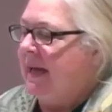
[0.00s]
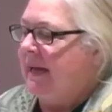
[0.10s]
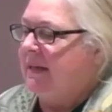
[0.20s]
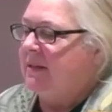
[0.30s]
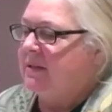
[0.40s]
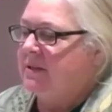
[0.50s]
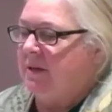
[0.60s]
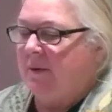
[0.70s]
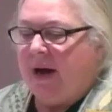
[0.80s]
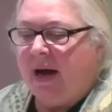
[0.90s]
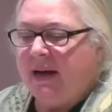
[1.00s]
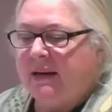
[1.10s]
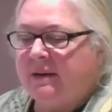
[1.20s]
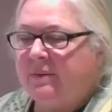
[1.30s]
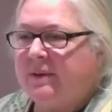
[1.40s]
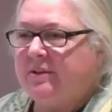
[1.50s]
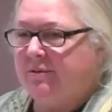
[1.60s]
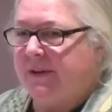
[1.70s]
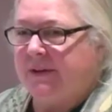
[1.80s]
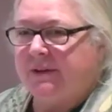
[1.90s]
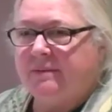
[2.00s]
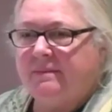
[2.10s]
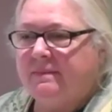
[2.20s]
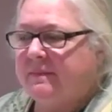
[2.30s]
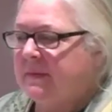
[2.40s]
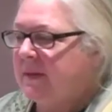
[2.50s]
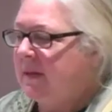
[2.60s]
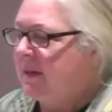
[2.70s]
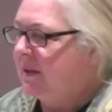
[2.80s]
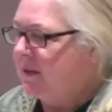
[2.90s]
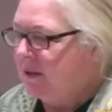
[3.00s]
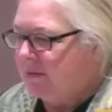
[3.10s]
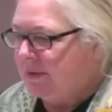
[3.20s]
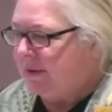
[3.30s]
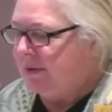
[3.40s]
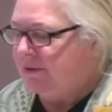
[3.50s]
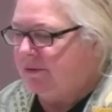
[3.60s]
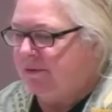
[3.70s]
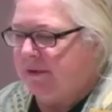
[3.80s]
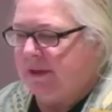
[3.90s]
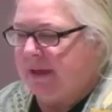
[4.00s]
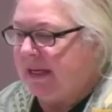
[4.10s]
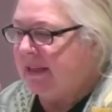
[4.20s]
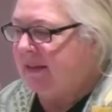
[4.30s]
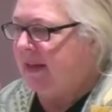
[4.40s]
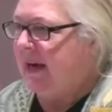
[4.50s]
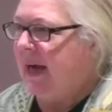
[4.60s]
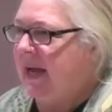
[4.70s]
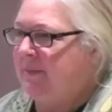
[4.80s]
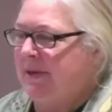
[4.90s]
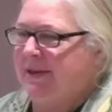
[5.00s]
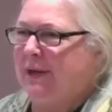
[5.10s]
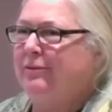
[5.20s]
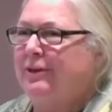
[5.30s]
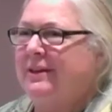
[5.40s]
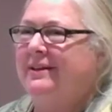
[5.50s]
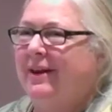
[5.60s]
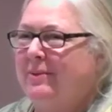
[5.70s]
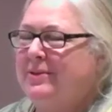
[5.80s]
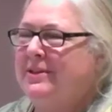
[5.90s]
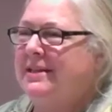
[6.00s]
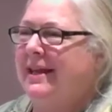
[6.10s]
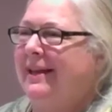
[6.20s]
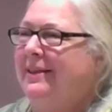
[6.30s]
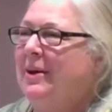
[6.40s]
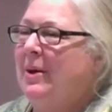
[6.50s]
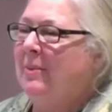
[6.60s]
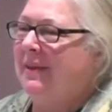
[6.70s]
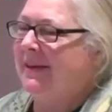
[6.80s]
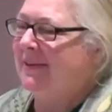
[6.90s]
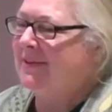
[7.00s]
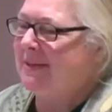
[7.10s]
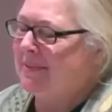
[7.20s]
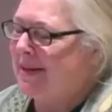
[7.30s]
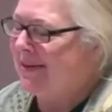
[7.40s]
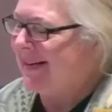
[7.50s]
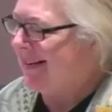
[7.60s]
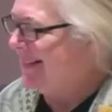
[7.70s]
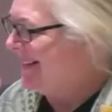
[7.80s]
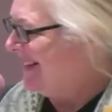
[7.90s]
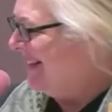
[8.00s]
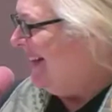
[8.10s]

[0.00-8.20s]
And so I didn't know what to feel, couldn't really feel anything. I had been comforted almost to death by the other seminarians